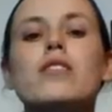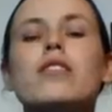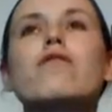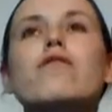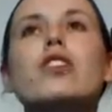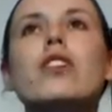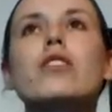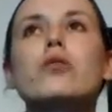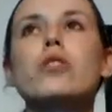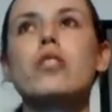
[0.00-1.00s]
for
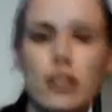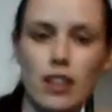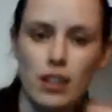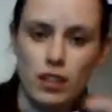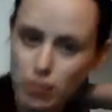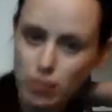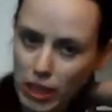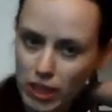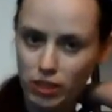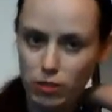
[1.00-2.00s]
illusions in this
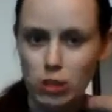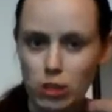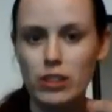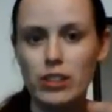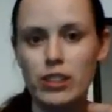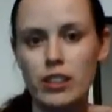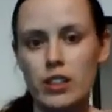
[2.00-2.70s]
parallel world,